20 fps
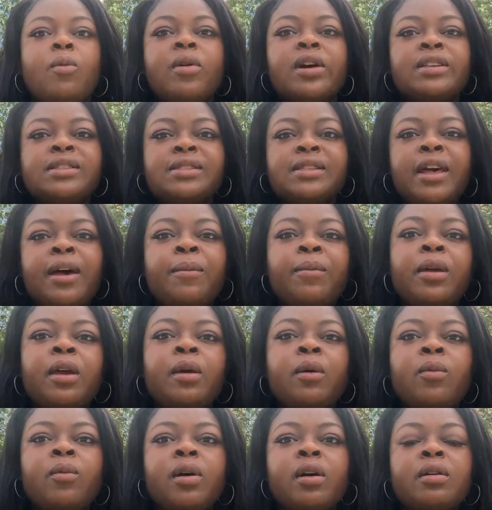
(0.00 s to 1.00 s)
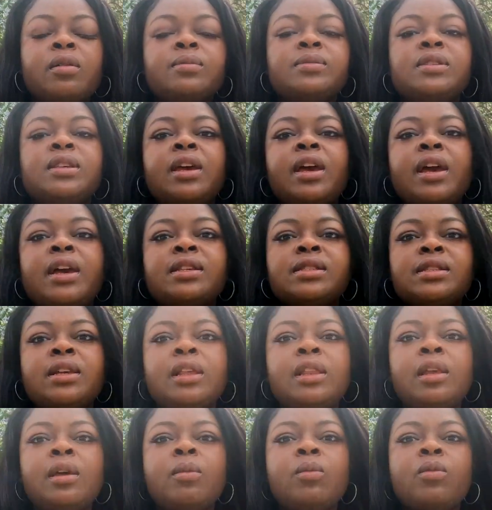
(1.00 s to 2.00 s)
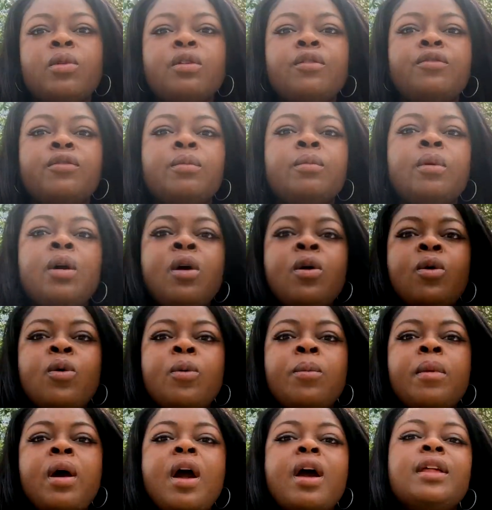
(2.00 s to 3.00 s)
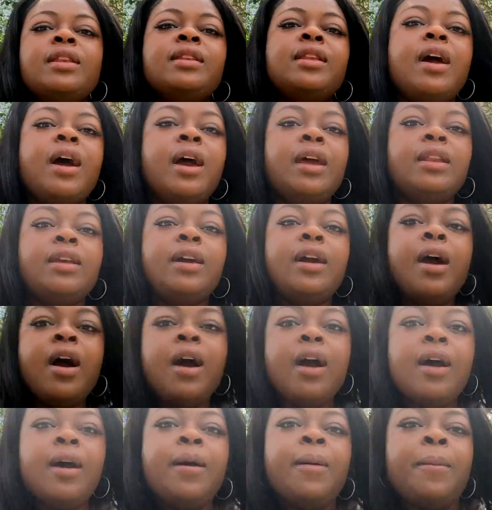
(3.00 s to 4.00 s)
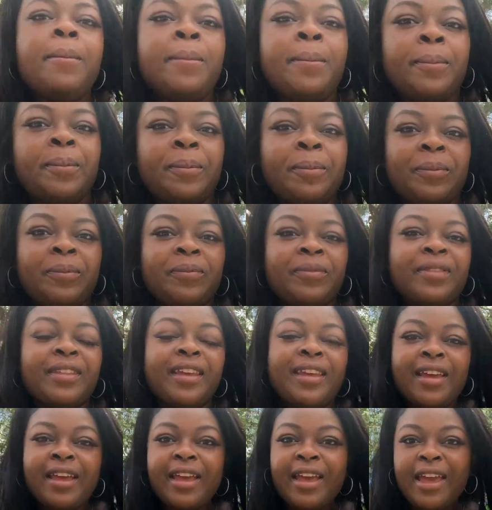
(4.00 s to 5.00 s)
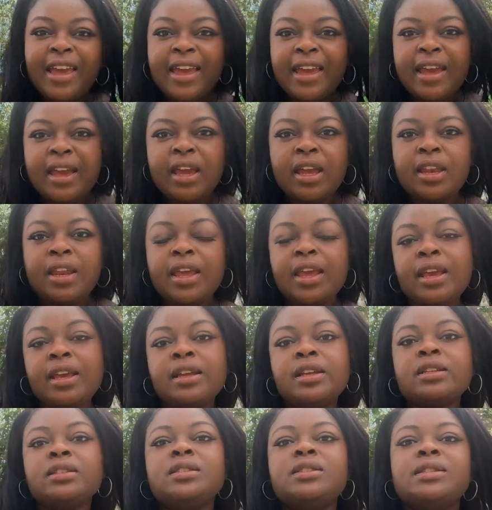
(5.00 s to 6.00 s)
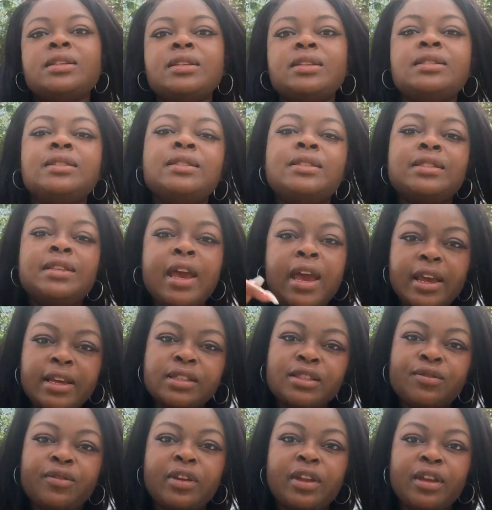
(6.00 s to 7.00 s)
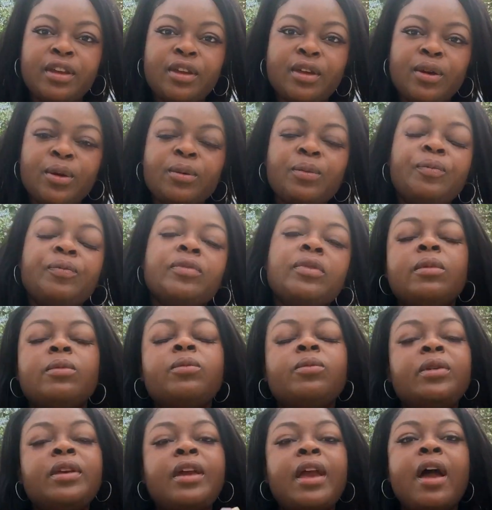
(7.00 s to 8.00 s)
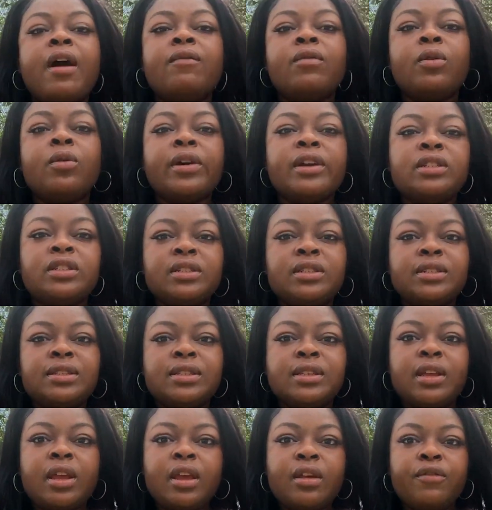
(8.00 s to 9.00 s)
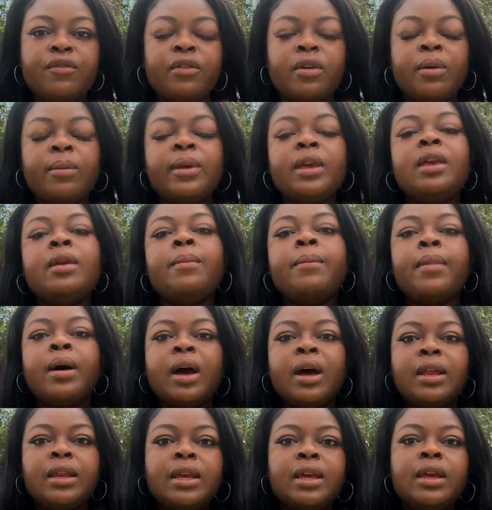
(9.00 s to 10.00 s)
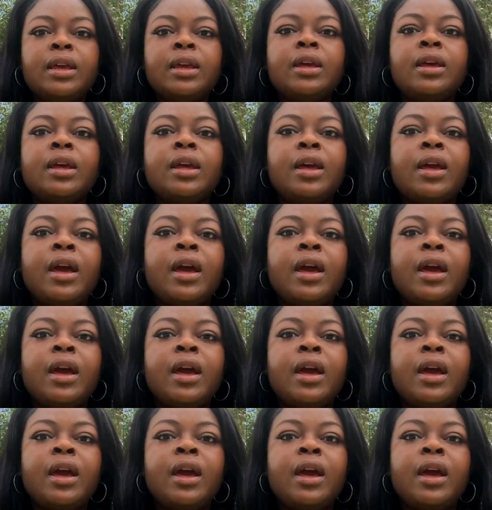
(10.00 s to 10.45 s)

What's up, and welcome to slmworkfromhome.com. And in today's video, we have a question today from Imani,